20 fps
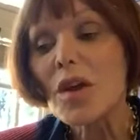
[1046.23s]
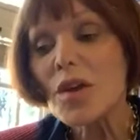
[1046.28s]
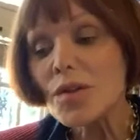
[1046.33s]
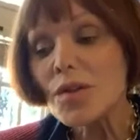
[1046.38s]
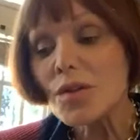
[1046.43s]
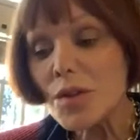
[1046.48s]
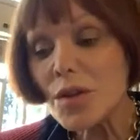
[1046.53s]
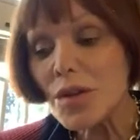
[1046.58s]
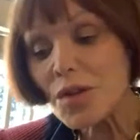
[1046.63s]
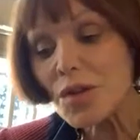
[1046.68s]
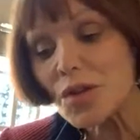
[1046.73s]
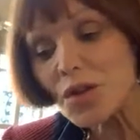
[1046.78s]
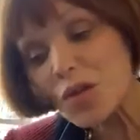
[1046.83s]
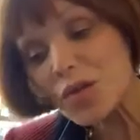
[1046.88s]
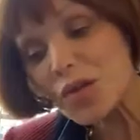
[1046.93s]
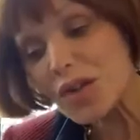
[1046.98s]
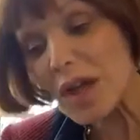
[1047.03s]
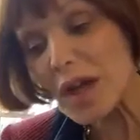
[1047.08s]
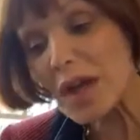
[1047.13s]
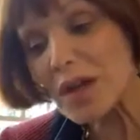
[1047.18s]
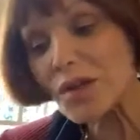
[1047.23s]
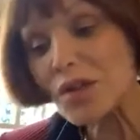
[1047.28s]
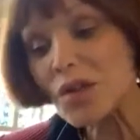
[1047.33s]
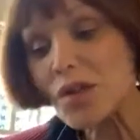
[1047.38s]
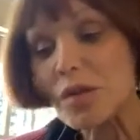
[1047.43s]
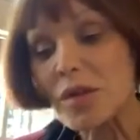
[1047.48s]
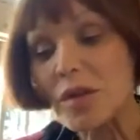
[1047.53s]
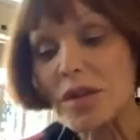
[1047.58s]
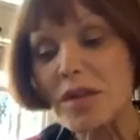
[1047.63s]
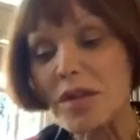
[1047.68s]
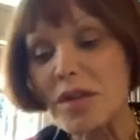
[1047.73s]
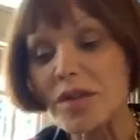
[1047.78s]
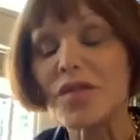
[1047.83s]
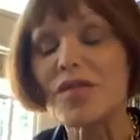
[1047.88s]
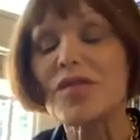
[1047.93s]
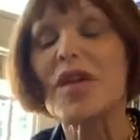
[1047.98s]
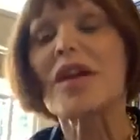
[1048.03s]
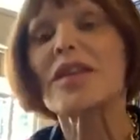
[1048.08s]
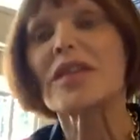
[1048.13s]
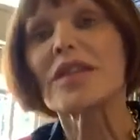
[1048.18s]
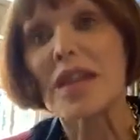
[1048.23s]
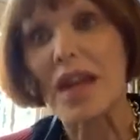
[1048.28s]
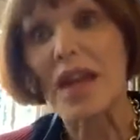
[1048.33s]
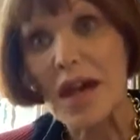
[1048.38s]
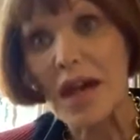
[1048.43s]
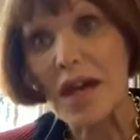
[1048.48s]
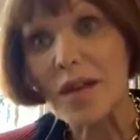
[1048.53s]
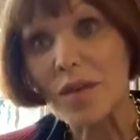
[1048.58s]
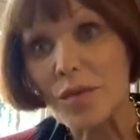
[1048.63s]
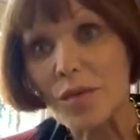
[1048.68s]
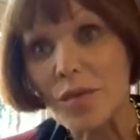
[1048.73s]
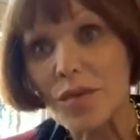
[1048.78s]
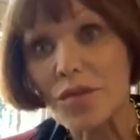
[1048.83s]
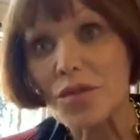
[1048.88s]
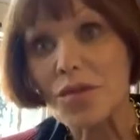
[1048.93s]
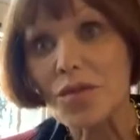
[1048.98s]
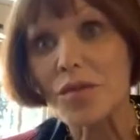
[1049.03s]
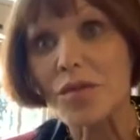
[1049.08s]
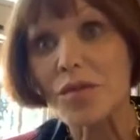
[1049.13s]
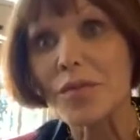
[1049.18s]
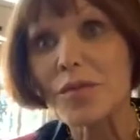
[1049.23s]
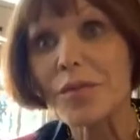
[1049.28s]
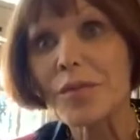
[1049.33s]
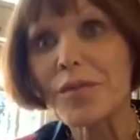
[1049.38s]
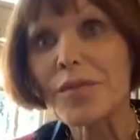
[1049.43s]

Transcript: So there's two sides to it. There's the fact that I withdrew,